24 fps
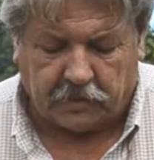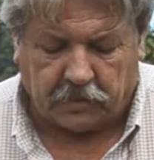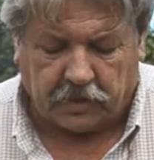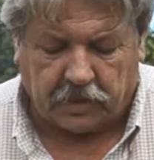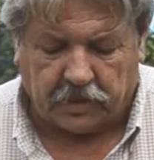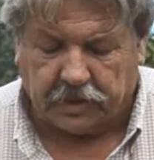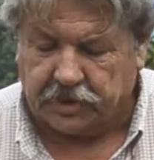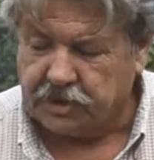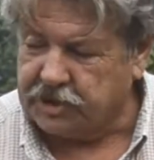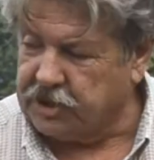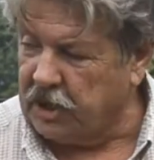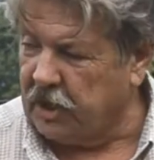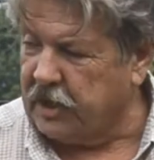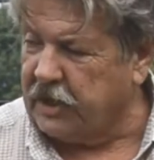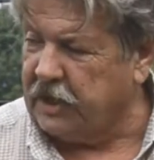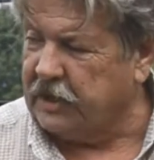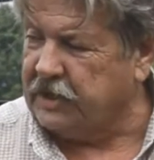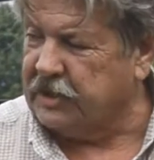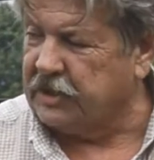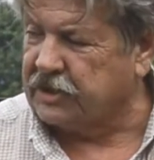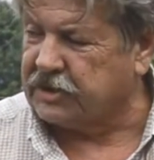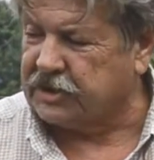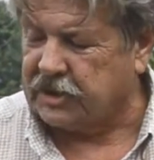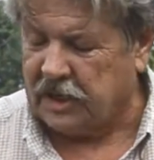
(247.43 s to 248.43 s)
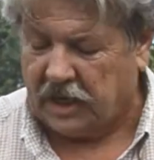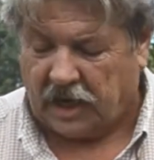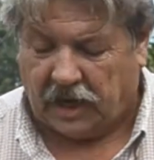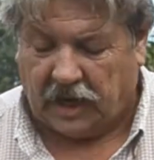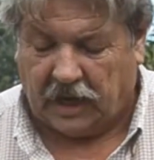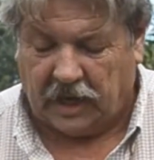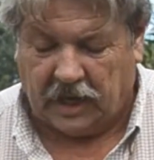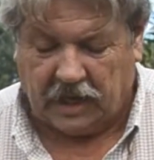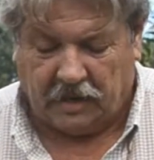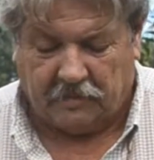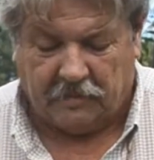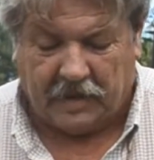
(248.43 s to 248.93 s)
We're going to show you just a
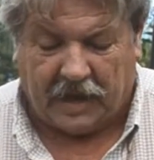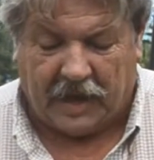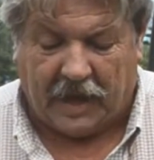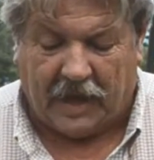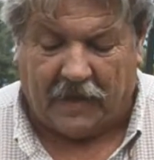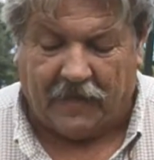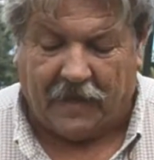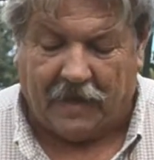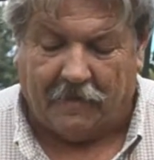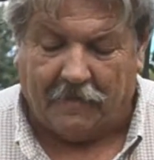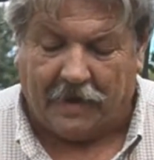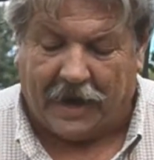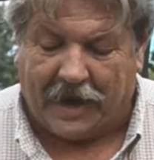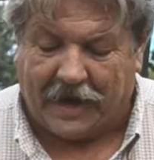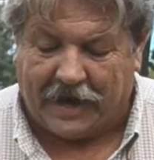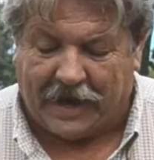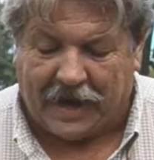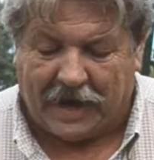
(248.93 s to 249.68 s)
little bit out of that bag,